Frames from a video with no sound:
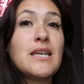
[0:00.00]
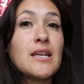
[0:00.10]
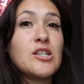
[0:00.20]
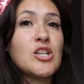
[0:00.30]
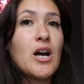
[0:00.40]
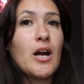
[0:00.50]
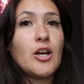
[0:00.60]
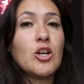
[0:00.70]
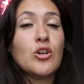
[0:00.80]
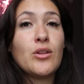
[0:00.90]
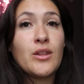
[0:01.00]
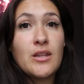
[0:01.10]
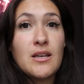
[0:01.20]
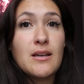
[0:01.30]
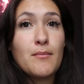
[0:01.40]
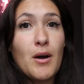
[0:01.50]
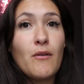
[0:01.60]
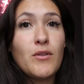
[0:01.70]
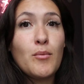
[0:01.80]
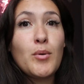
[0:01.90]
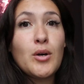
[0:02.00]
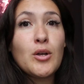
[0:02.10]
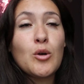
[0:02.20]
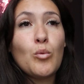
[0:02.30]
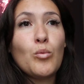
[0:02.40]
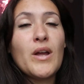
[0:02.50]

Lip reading: the entire theme of the book,